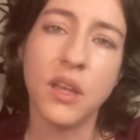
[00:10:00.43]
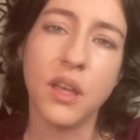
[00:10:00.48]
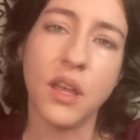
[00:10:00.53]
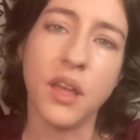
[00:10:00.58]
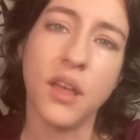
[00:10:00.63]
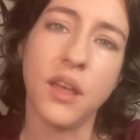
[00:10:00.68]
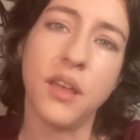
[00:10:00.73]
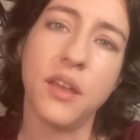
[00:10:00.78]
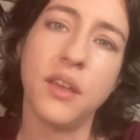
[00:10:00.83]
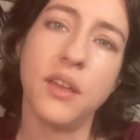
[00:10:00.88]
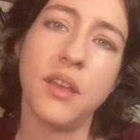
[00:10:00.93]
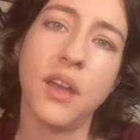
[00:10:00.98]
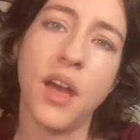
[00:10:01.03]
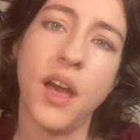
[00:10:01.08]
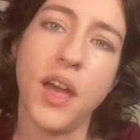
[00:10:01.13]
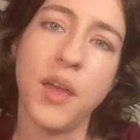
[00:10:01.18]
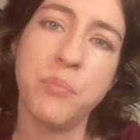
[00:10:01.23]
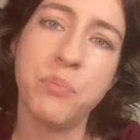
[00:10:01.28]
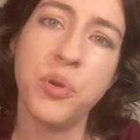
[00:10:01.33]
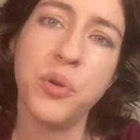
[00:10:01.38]

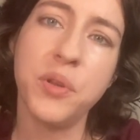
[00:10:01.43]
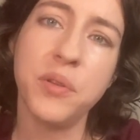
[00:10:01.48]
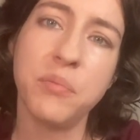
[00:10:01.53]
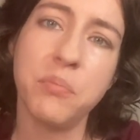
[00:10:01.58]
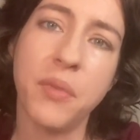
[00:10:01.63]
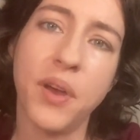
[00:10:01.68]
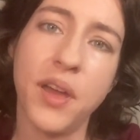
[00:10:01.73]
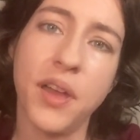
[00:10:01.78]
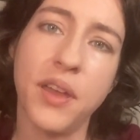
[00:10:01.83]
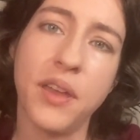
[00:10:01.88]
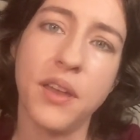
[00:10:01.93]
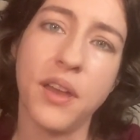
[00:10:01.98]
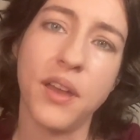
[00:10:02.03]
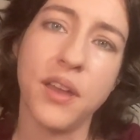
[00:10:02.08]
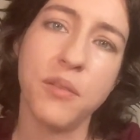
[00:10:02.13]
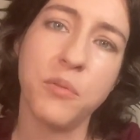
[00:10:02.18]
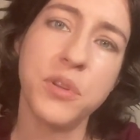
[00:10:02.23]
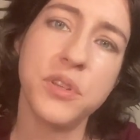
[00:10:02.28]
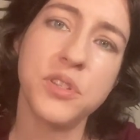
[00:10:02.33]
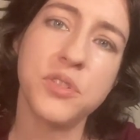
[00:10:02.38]

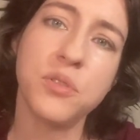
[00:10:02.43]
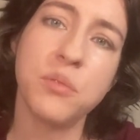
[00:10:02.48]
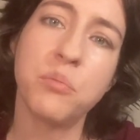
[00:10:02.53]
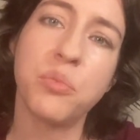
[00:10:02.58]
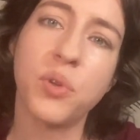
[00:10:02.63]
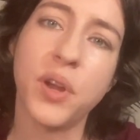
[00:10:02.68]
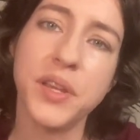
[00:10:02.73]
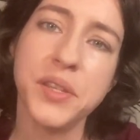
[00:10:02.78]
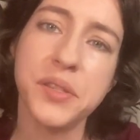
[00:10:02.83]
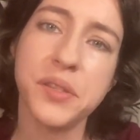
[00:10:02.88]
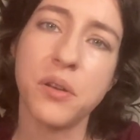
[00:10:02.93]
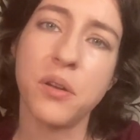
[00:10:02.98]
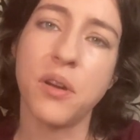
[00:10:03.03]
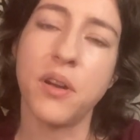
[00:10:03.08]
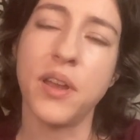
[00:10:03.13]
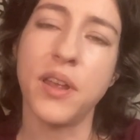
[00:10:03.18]
I went to embrace her